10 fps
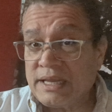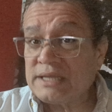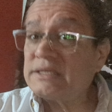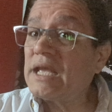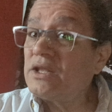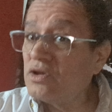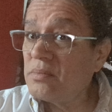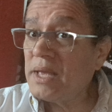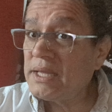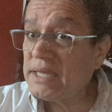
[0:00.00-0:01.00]
Yes, they do
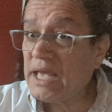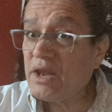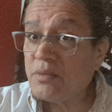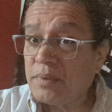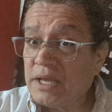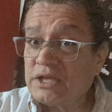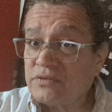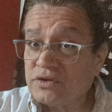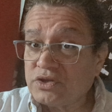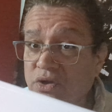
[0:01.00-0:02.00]
make dado blades
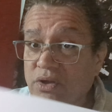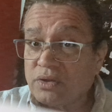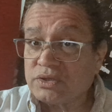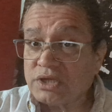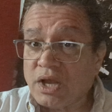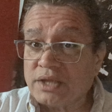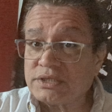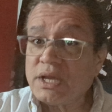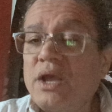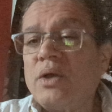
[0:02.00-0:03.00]
for circular saws.
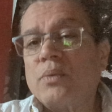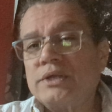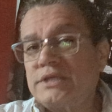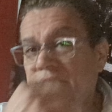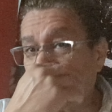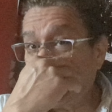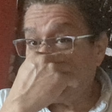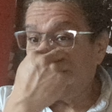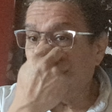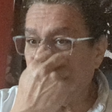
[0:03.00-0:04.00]
What's a
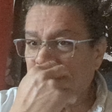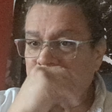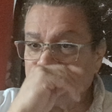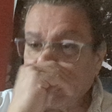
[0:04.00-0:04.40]
dado blade?